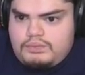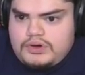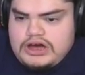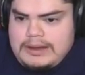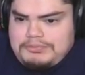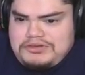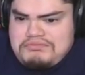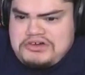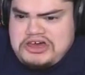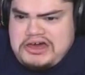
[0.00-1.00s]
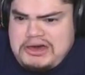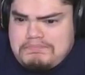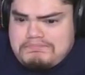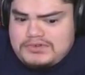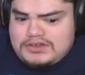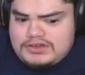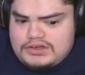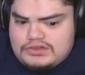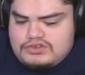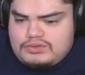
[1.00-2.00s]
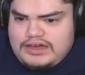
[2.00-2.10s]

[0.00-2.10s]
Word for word: Popped him up! Two